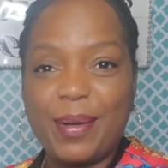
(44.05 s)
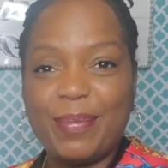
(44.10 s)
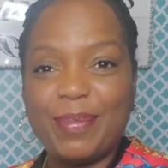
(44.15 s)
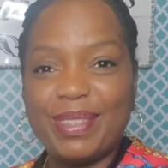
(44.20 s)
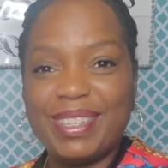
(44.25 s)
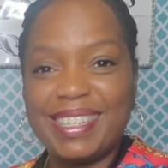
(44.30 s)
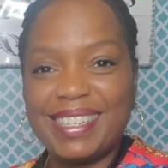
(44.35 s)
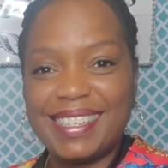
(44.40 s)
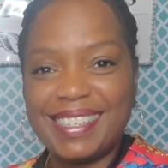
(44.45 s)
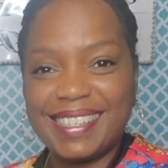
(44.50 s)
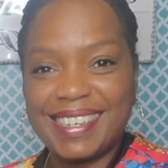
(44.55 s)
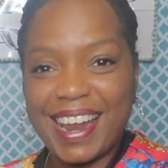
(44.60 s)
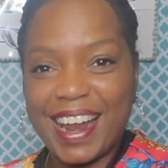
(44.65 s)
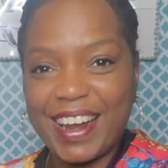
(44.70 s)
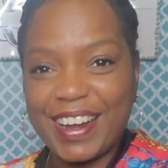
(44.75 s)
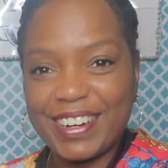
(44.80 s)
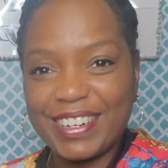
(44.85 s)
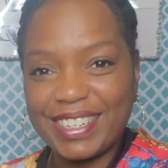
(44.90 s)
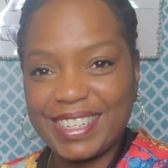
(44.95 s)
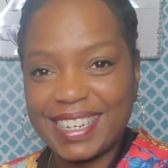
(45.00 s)

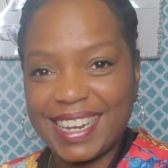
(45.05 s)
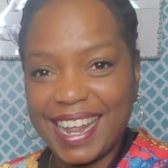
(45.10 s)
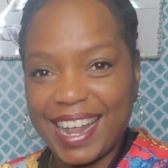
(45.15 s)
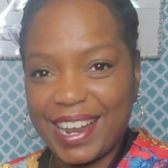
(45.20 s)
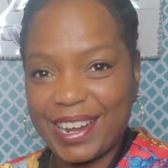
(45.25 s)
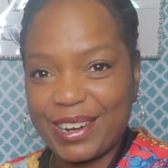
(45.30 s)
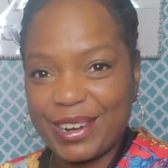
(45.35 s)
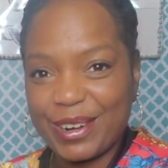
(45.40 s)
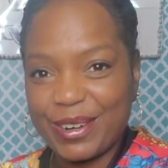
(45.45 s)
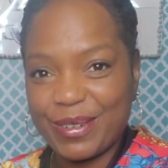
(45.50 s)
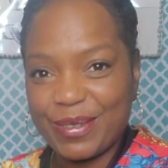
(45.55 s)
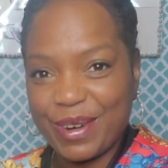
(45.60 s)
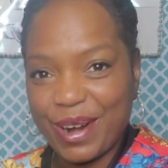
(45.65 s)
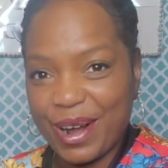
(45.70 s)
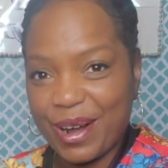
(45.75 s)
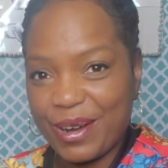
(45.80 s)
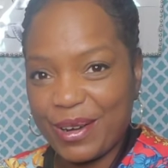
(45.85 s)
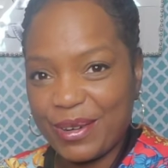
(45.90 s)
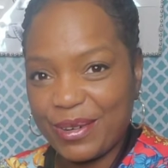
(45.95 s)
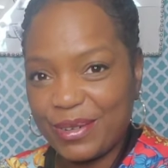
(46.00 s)
start and
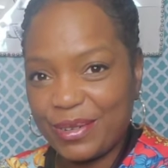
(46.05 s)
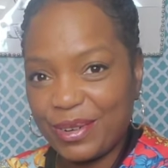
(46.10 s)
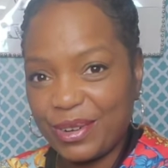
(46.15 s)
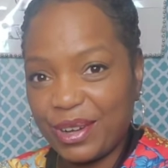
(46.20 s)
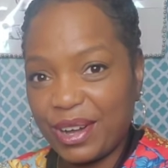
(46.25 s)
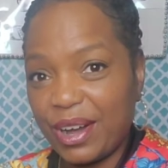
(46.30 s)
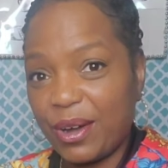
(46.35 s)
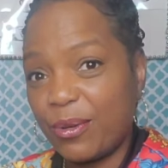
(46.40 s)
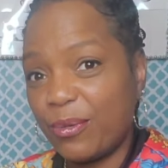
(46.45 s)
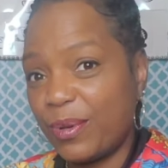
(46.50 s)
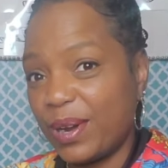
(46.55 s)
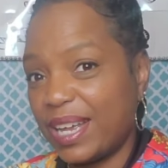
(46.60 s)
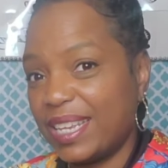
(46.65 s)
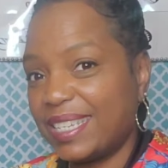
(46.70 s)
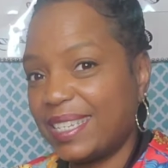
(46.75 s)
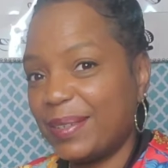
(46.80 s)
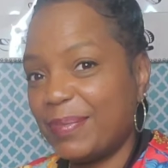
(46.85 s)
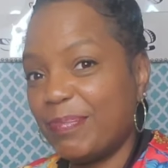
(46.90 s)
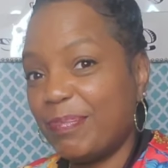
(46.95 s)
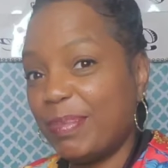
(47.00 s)
grow a
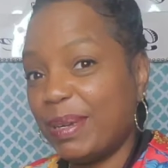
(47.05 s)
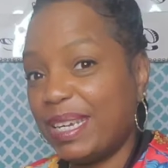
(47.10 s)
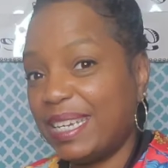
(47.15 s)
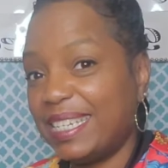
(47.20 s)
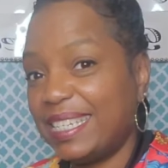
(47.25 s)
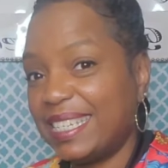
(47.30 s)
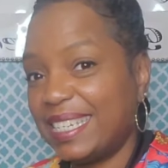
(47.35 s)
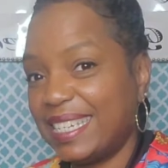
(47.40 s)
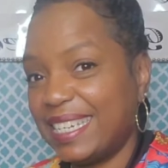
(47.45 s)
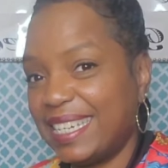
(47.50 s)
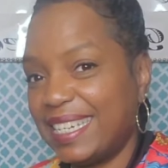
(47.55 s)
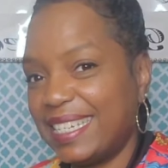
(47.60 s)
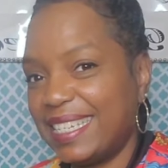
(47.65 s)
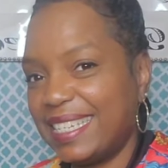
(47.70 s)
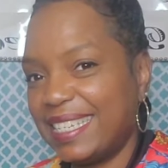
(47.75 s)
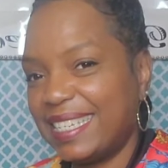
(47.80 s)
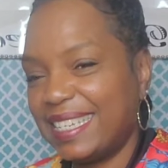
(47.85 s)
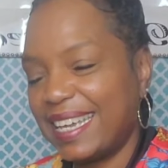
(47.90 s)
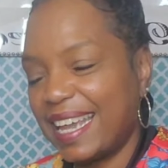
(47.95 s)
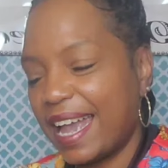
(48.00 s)
resin
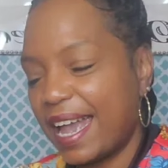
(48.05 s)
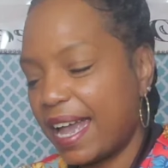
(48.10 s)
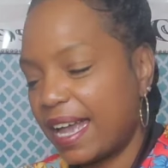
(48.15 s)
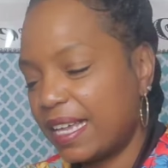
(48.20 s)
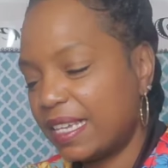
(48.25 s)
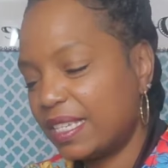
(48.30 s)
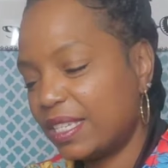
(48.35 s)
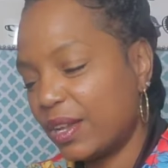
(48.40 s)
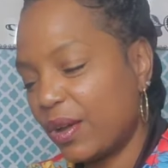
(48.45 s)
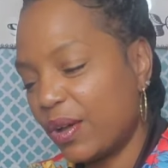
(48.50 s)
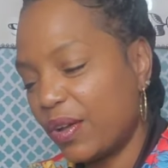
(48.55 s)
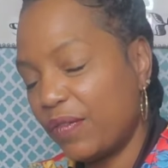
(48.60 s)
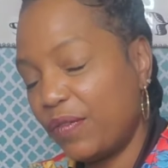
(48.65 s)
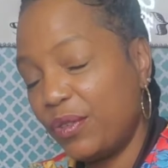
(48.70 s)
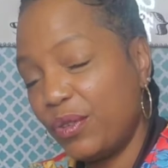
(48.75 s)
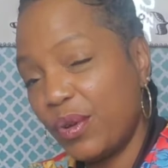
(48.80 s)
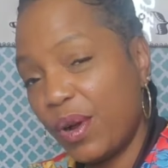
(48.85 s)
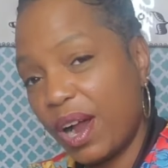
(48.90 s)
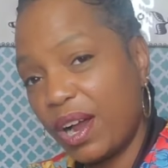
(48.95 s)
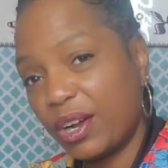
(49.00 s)
business. Yes, so if
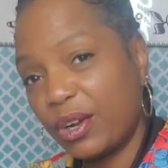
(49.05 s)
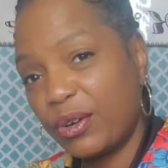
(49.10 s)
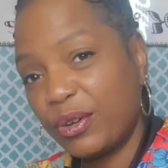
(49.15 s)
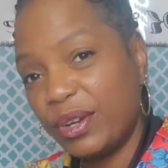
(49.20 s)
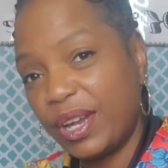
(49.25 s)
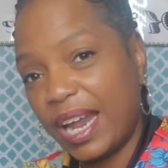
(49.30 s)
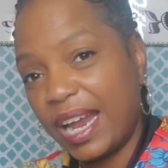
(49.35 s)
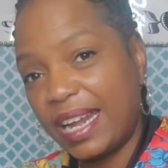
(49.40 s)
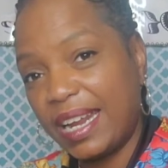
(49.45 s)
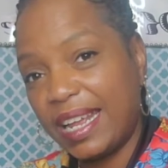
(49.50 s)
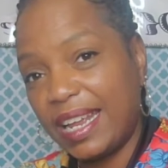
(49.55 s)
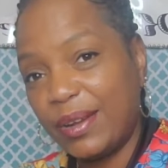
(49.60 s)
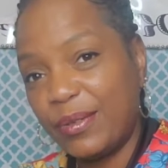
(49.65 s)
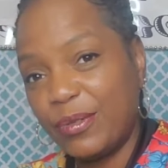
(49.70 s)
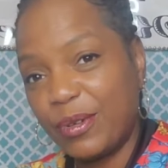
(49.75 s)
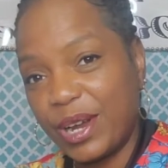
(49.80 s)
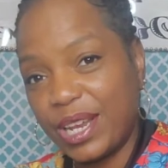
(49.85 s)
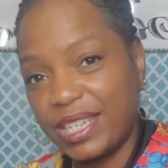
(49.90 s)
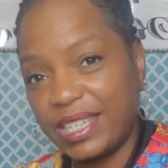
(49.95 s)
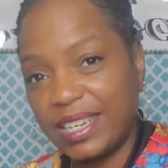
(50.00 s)
you are creating
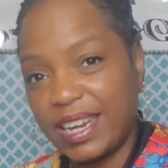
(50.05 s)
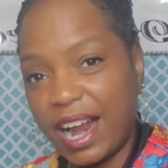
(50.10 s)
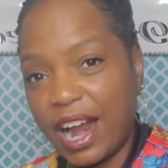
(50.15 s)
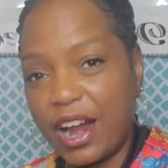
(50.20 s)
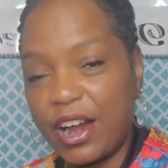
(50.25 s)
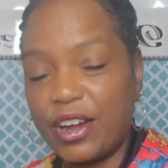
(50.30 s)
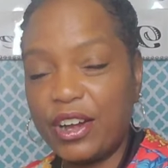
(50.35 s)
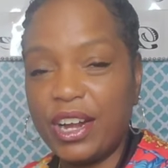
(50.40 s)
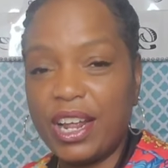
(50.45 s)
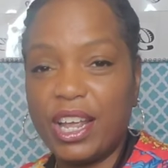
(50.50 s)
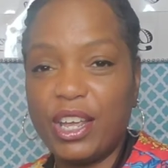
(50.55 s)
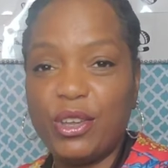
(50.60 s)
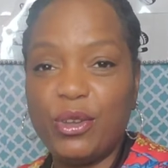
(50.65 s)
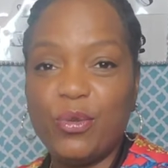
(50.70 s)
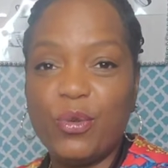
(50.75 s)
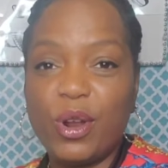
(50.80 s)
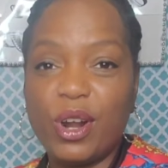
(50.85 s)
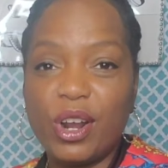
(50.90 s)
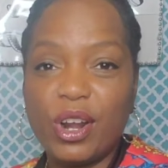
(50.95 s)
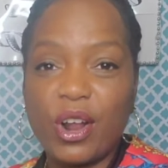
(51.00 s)
resin art and you
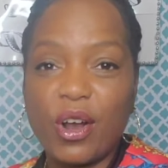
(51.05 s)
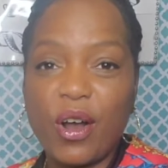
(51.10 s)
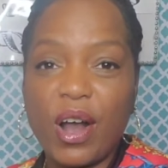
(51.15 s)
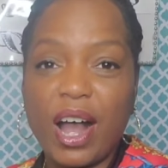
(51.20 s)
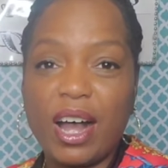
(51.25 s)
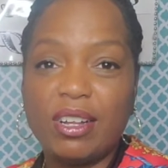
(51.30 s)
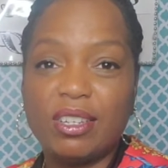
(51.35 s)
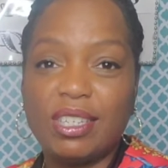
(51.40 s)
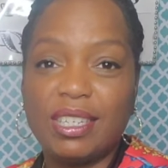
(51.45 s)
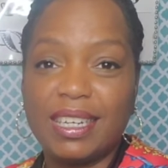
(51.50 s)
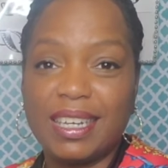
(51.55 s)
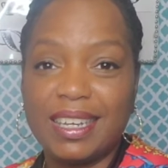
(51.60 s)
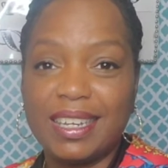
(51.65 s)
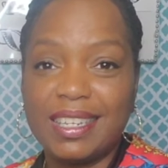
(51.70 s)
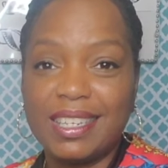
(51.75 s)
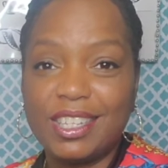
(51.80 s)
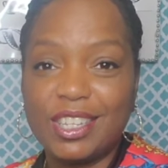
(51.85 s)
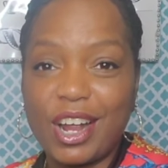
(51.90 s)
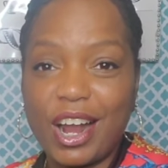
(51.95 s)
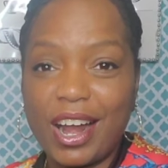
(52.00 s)
want to know how to get
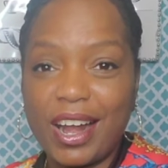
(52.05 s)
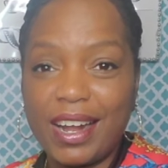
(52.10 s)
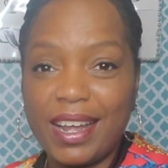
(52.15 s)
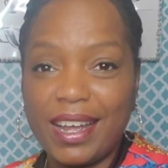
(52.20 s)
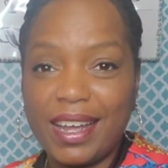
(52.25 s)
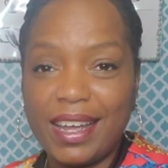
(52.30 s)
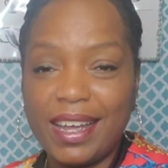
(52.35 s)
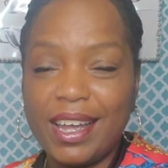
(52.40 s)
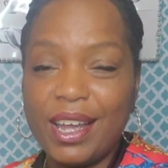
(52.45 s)
started